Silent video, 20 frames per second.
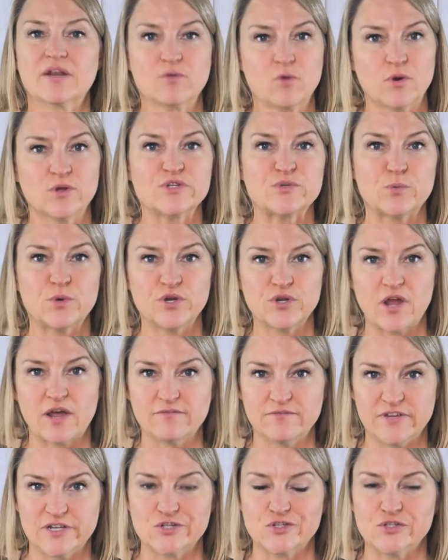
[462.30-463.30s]
But of course, we're
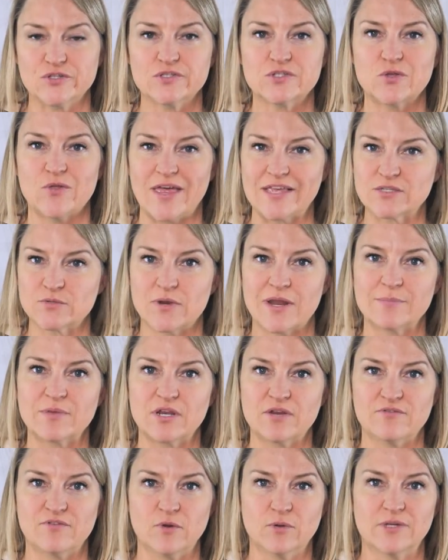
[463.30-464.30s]
nonfiction, so that's what I'm
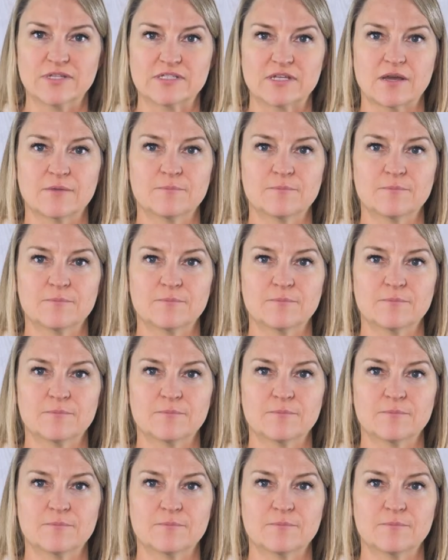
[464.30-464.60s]
gonna focus